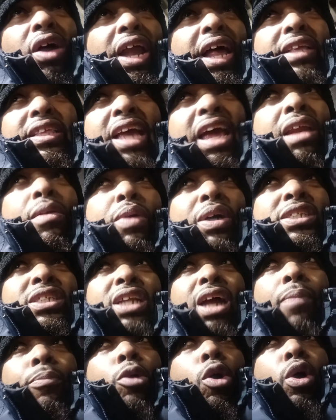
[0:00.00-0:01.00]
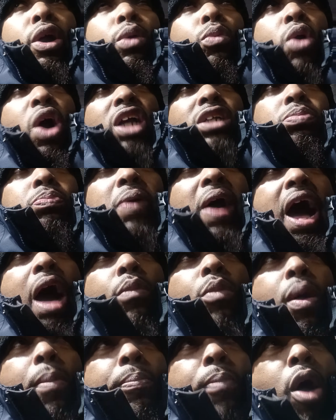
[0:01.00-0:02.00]
that it wasn't i'm going to watch
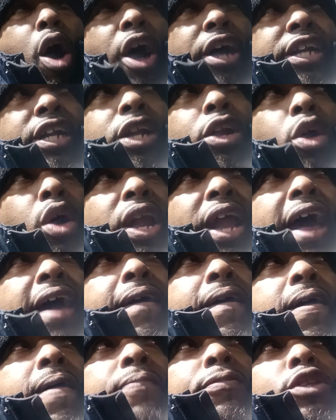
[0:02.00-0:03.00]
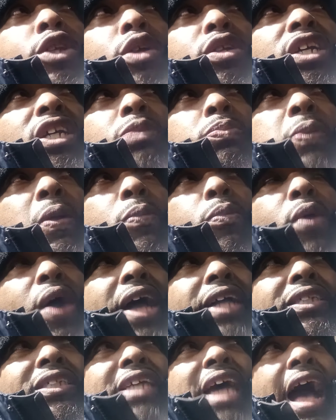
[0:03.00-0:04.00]
power martin and all that so these people
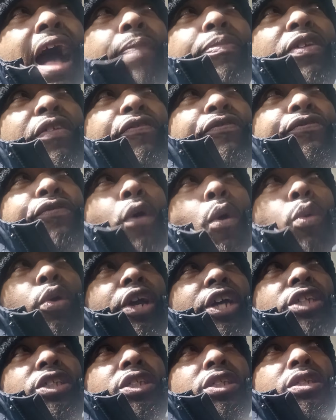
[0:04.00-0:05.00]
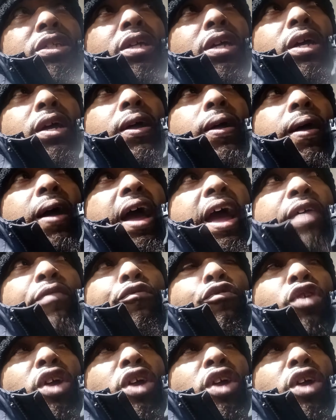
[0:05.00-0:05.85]
had time to focus and